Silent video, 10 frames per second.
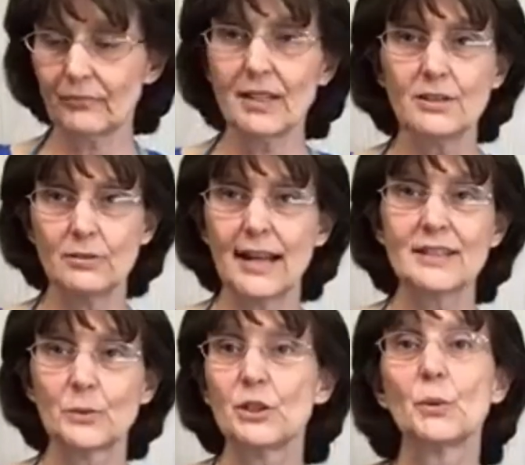So
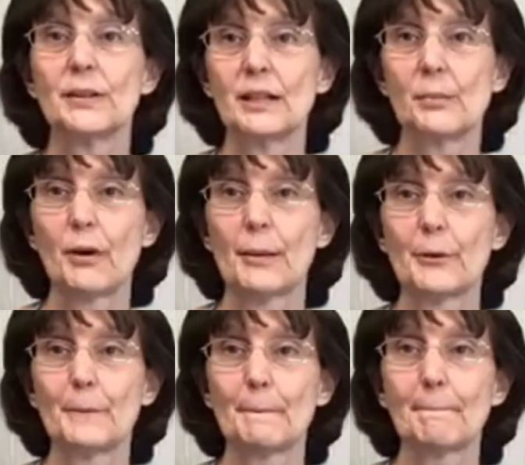that's when you would need a
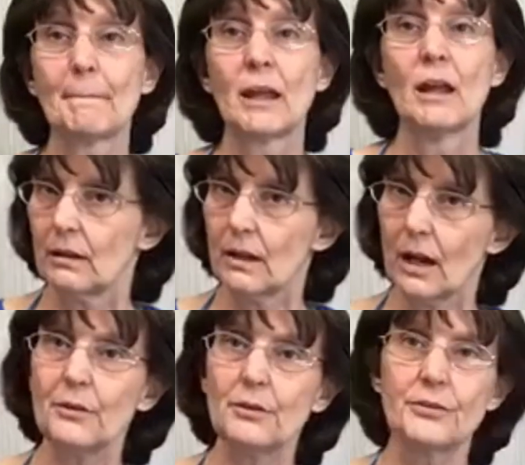primer. The
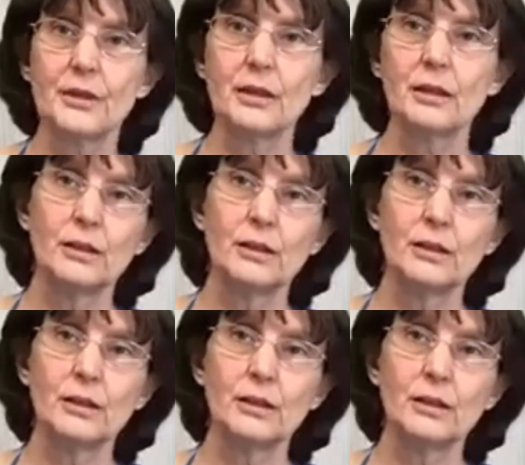other thing,